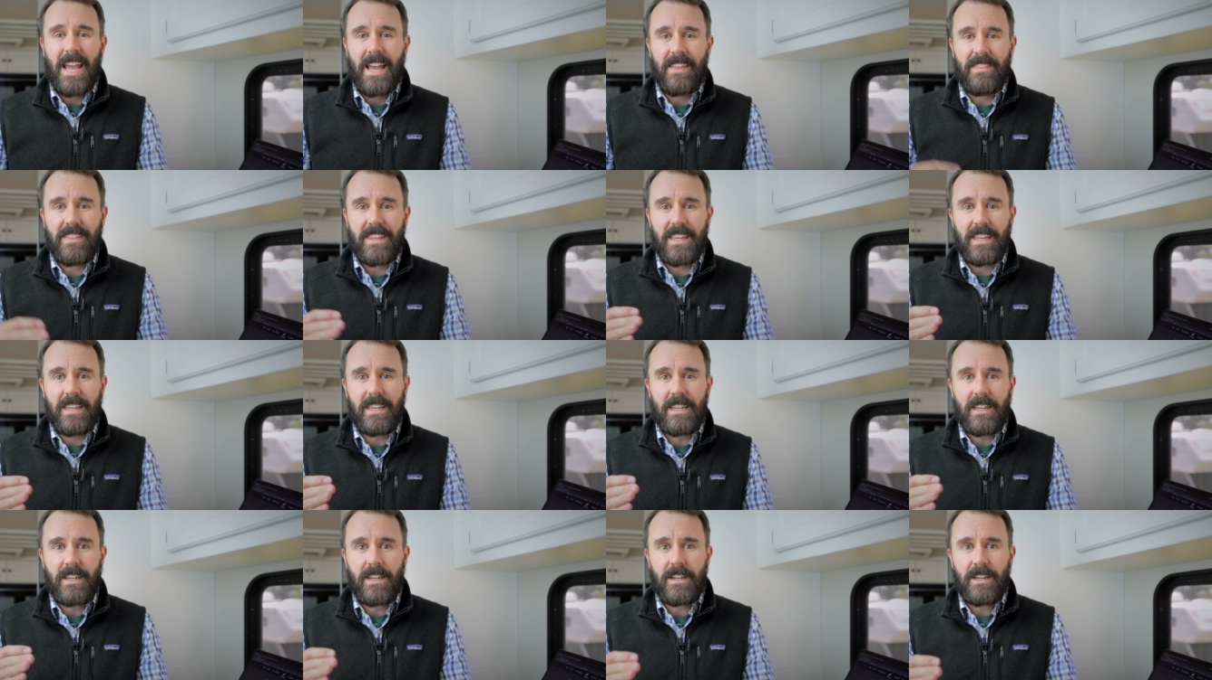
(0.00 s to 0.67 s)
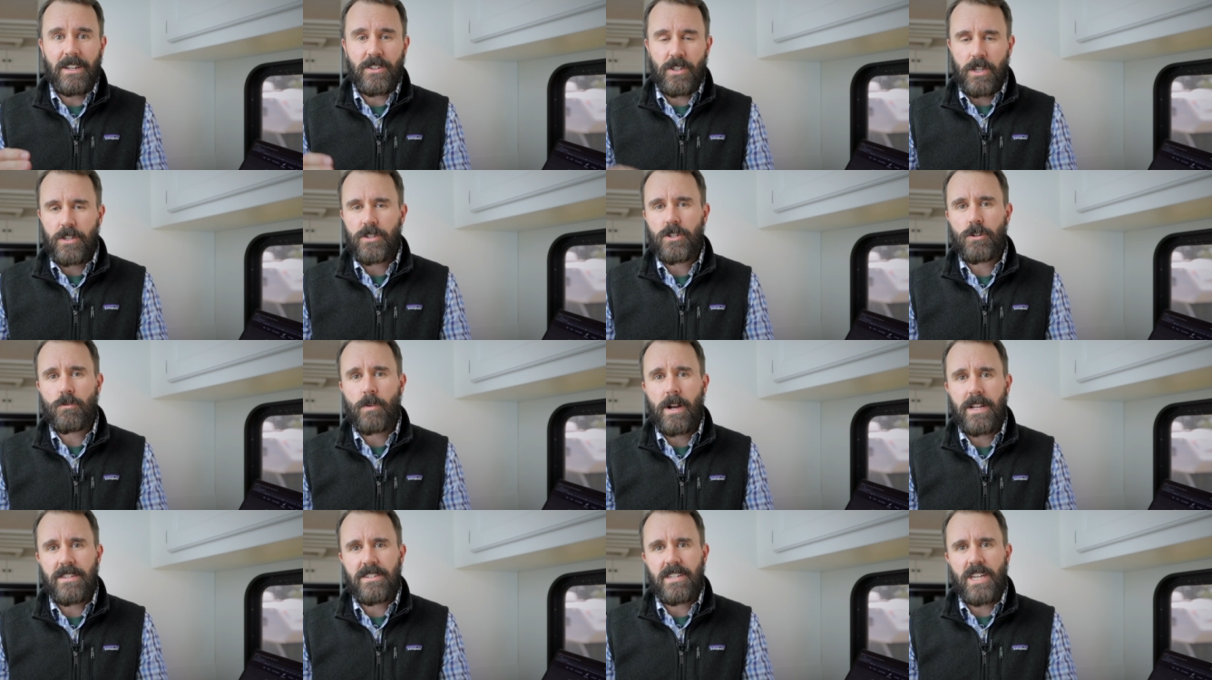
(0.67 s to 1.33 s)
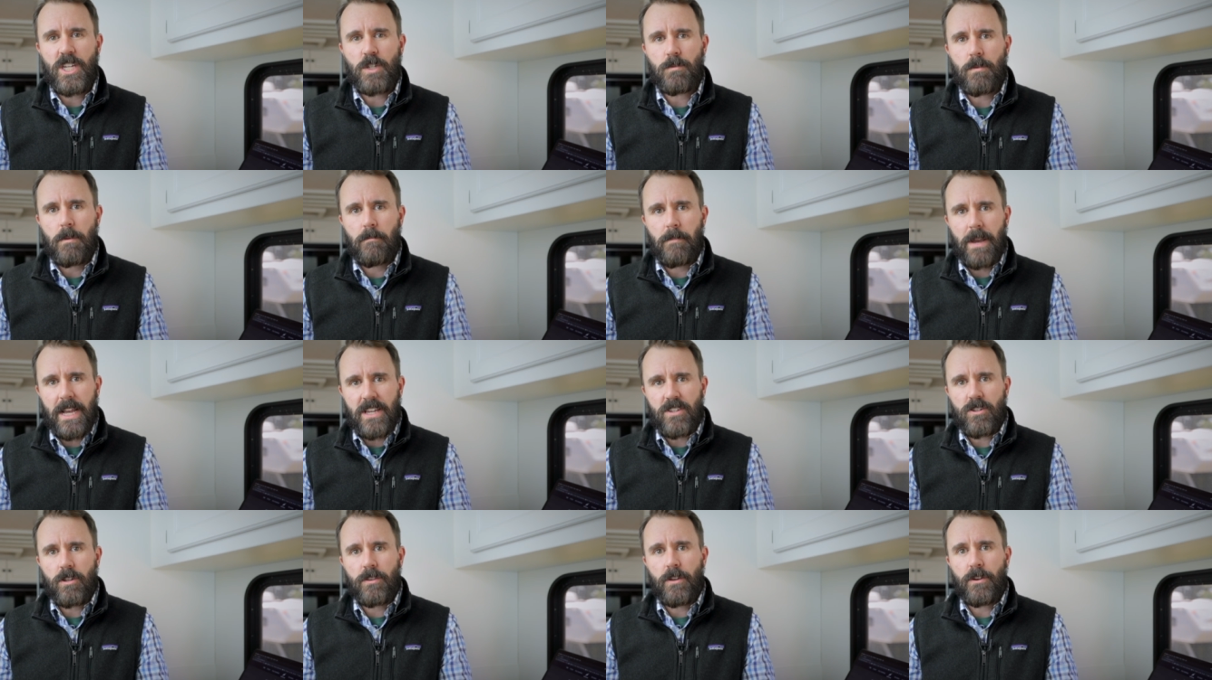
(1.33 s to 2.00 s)
and the adjuster writes the estimate
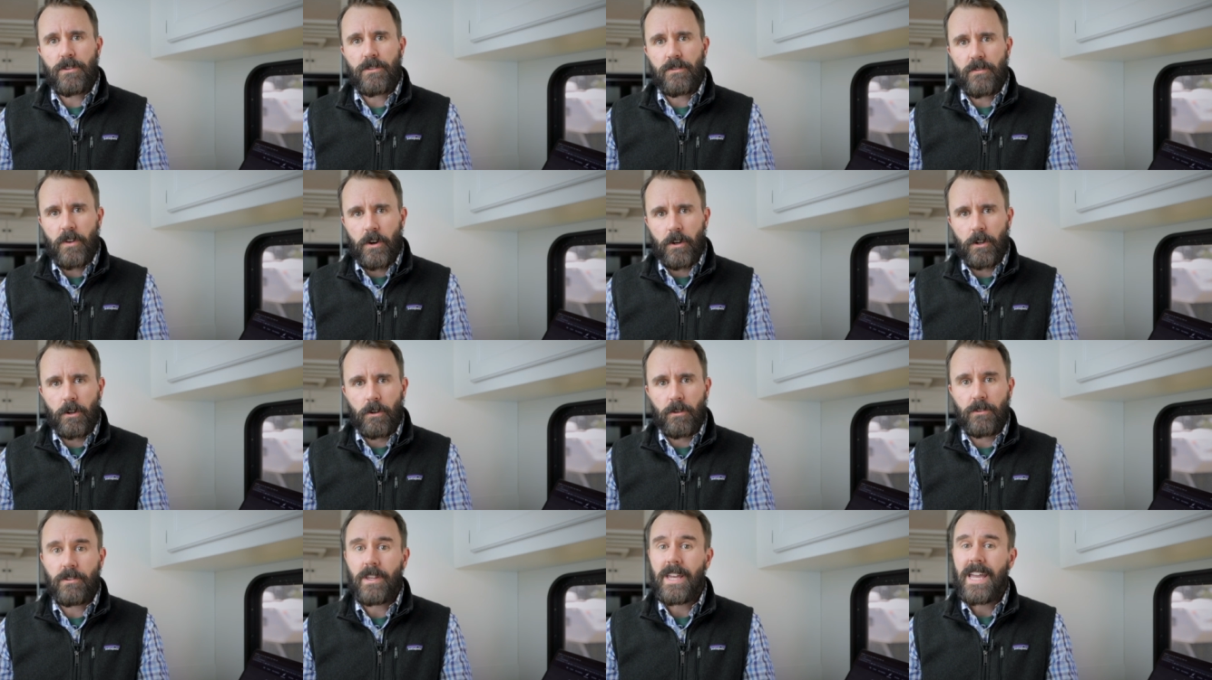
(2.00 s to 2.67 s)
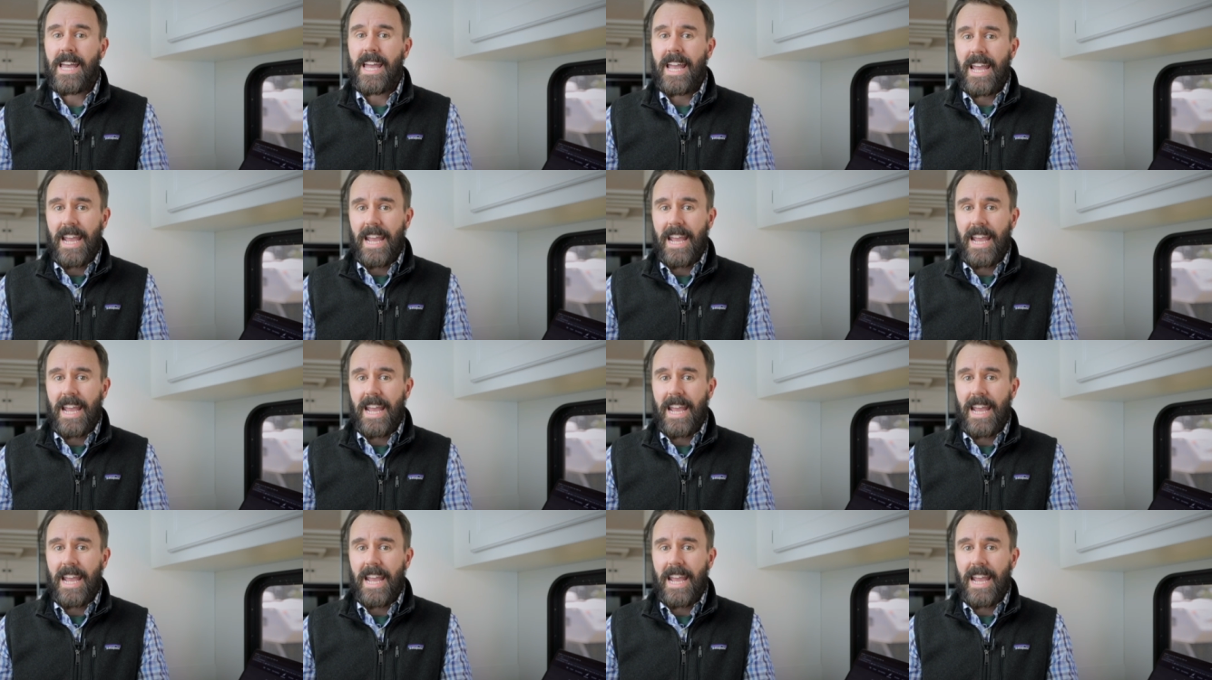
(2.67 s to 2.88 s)
based on those photos